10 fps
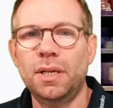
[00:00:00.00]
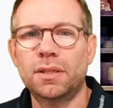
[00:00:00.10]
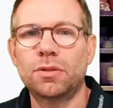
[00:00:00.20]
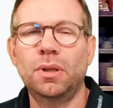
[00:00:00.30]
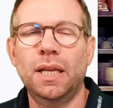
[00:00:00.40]

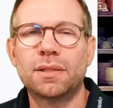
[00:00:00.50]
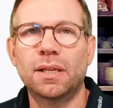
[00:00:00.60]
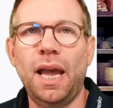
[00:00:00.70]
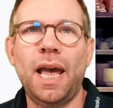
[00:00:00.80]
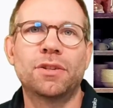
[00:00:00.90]
So
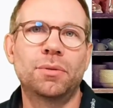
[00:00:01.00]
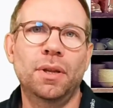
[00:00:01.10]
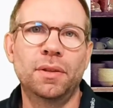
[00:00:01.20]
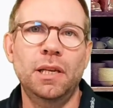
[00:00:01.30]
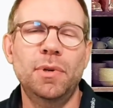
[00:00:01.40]
let's enter
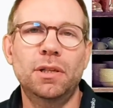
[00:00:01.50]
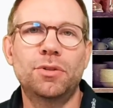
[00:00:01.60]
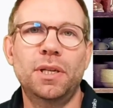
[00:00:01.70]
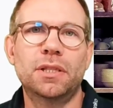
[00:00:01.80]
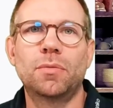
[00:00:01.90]
an email
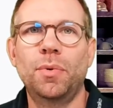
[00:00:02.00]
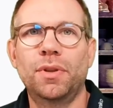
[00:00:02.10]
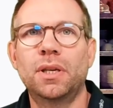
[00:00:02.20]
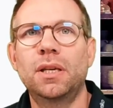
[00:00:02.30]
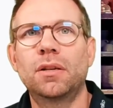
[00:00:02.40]
address with the
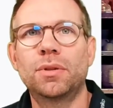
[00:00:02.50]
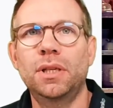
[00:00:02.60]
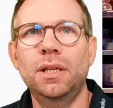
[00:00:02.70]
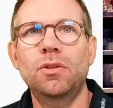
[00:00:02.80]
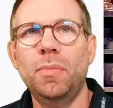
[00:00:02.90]

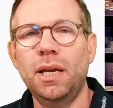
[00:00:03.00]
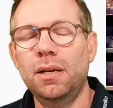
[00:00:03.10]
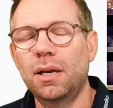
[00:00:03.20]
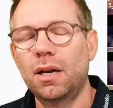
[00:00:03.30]
Keycloak.de domain